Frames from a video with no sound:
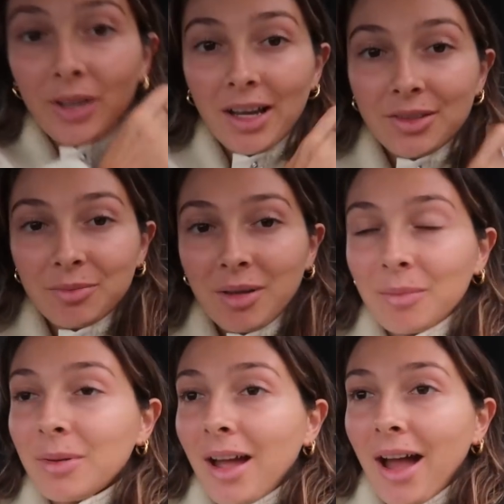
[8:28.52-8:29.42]
guys
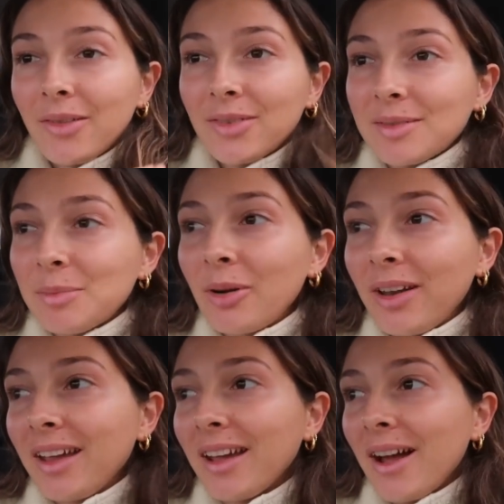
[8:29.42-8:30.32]
remember how this
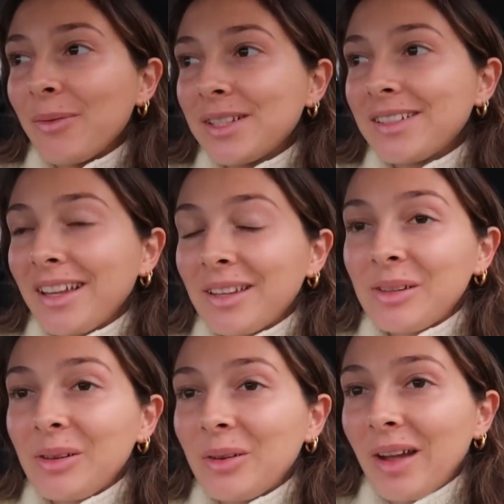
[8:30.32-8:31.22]
morning I was telling
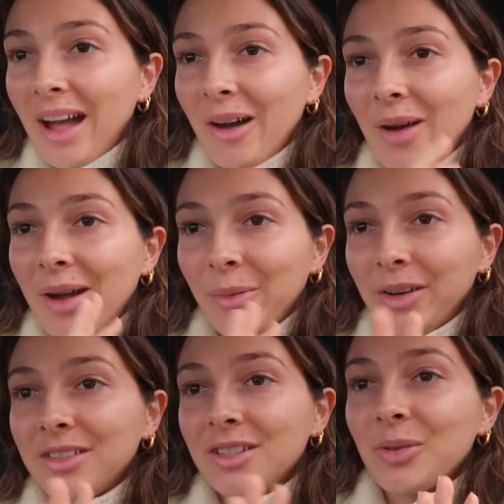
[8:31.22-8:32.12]
you how I
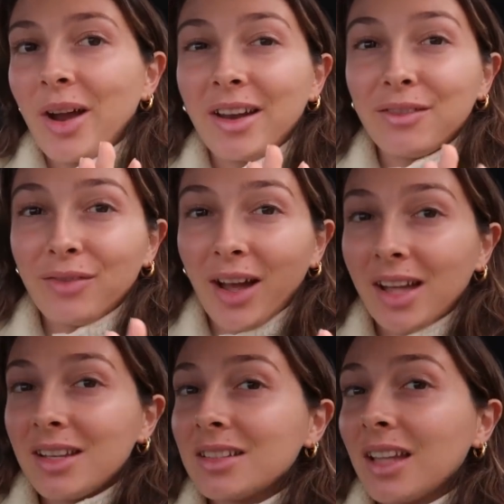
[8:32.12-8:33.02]
wanted to try and
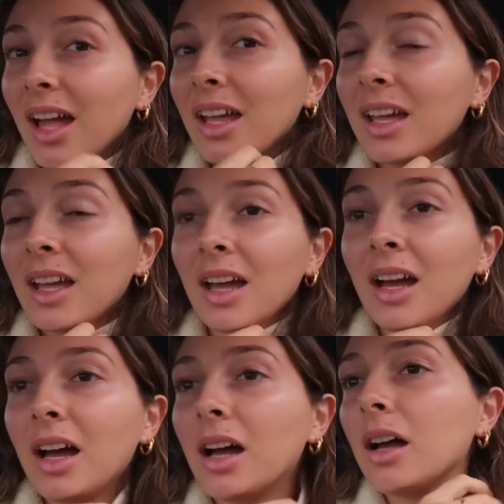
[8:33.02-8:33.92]
find like
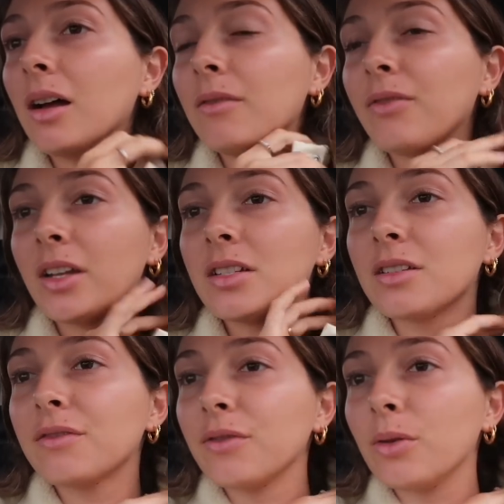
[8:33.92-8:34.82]
a
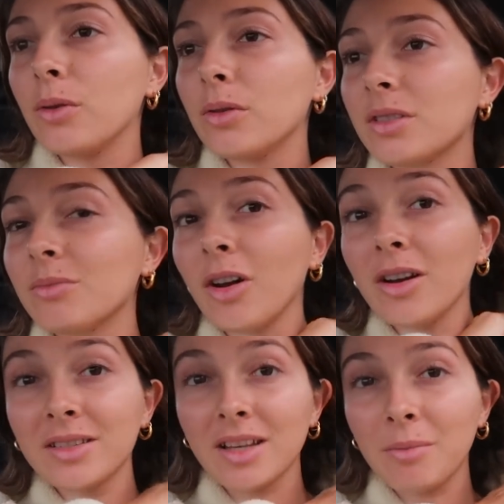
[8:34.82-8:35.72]
vendor for some
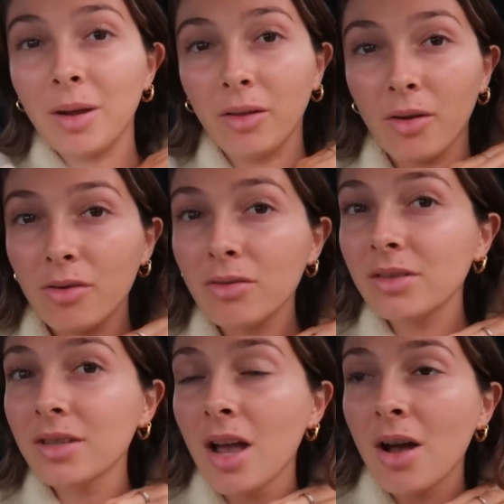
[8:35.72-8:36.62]
rugs and
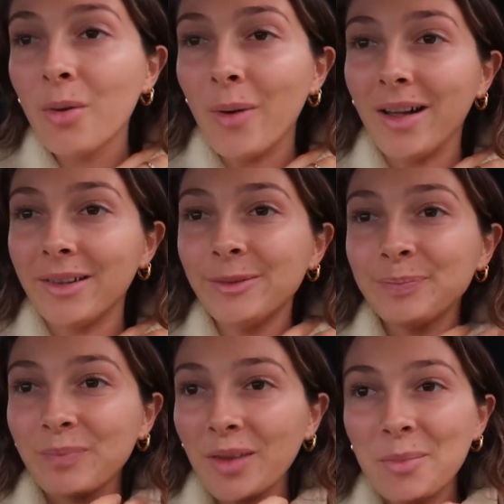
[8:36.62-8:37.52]
pillows? Well,
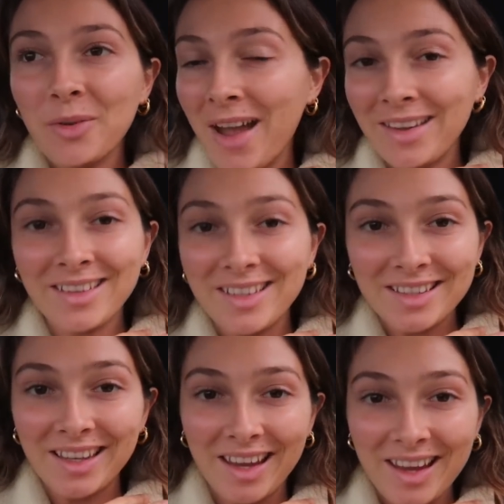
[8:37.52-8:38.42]

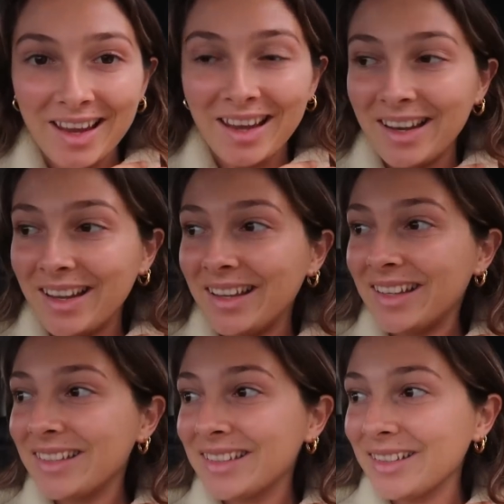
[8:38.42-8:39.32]
miraculously it
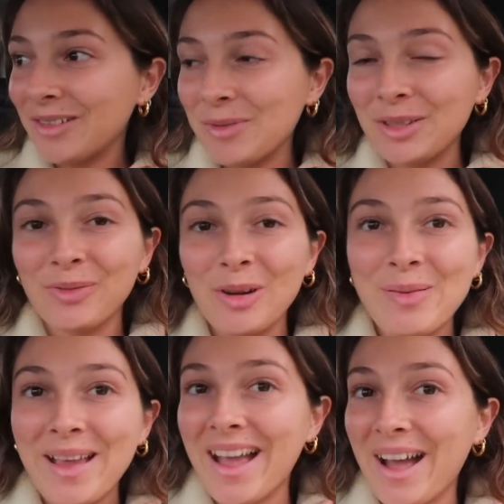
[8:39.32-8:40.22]
is almost four
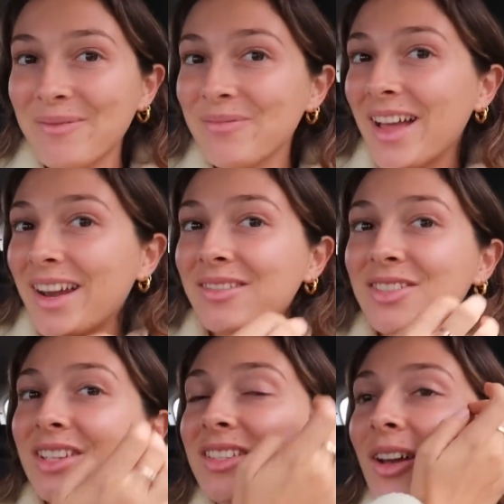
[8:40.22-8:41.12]
P M and I've
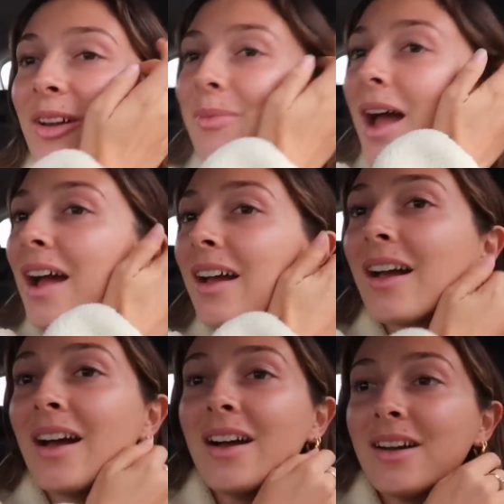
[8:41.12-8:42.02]
just heard back,
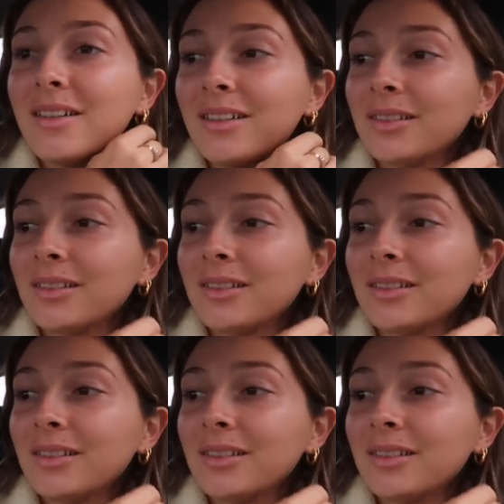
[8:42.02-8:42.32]
proceed to the